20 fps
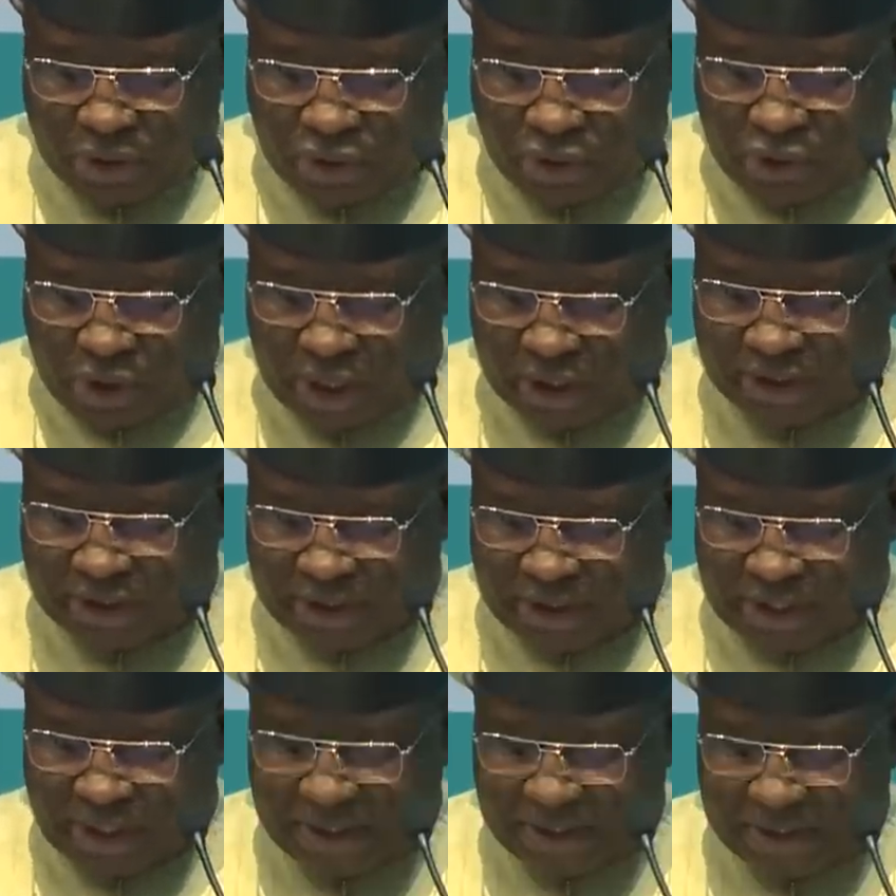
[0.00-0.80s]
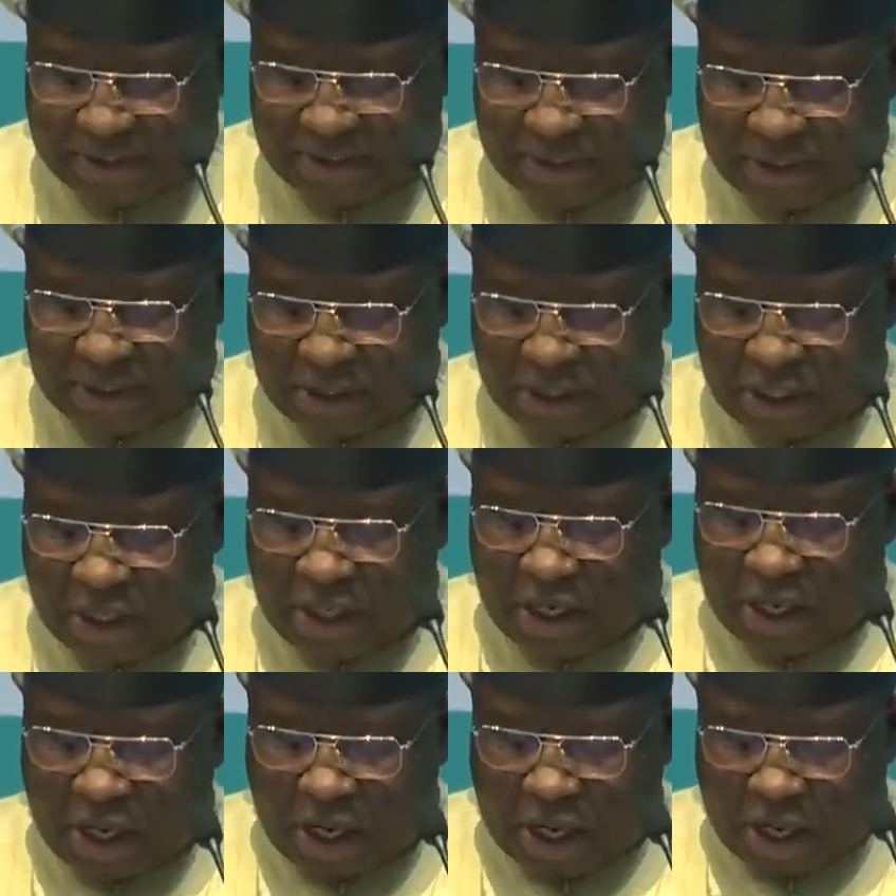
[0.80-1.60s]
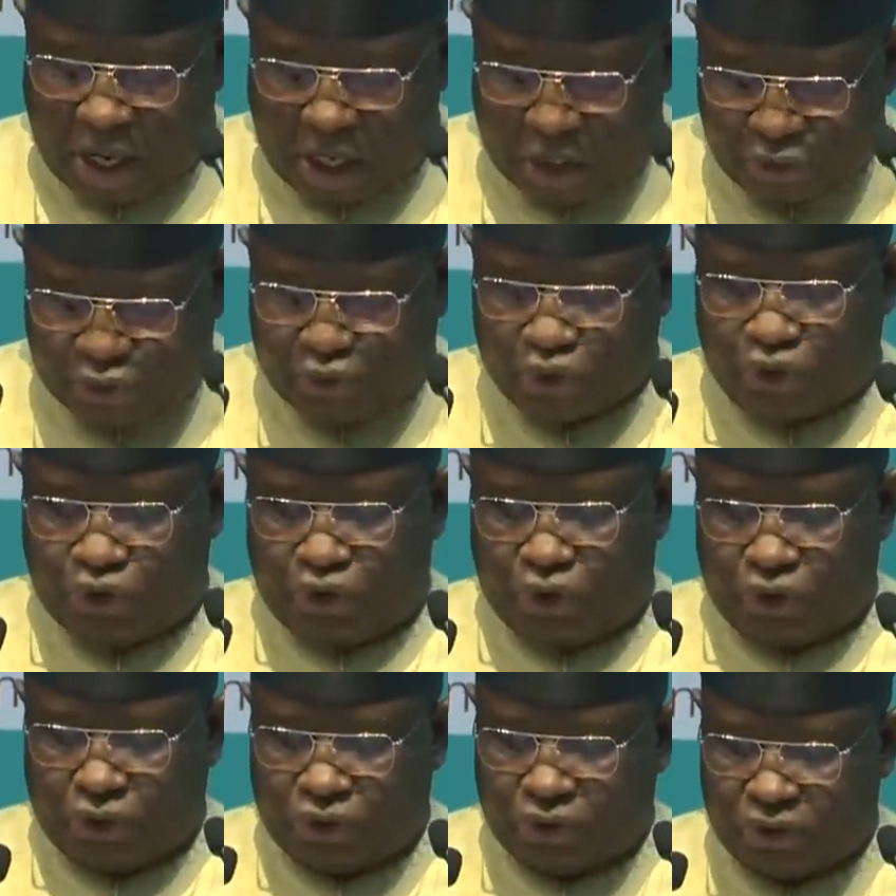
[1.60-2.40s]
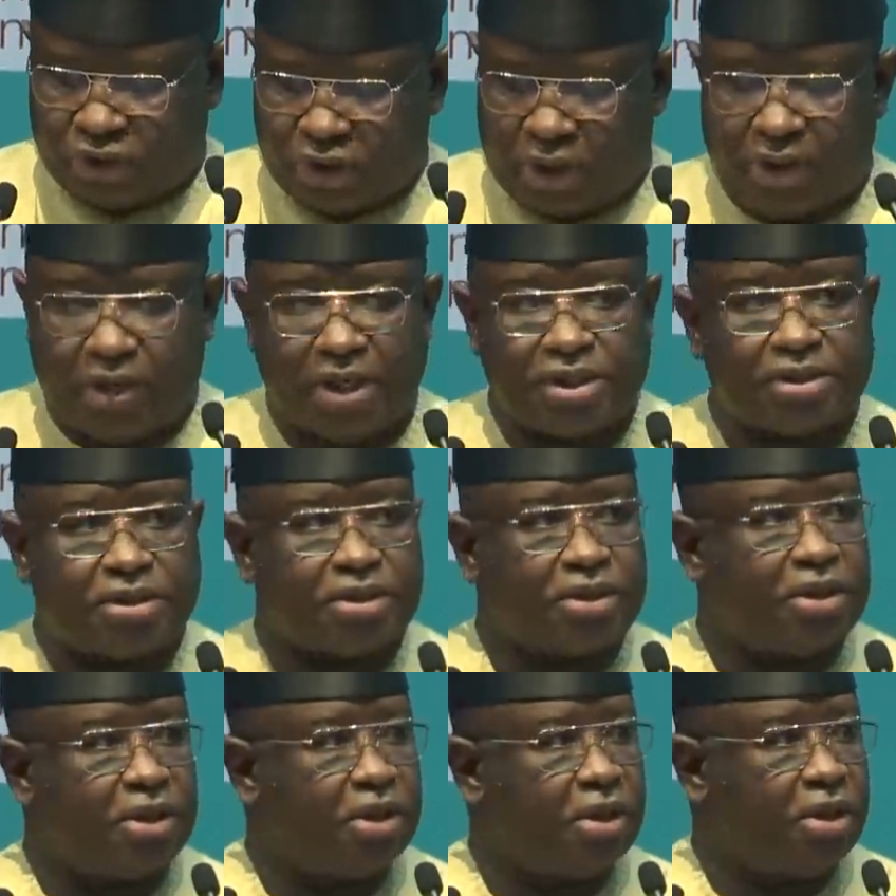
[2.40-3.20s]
Your Excellency Antonio Guterres,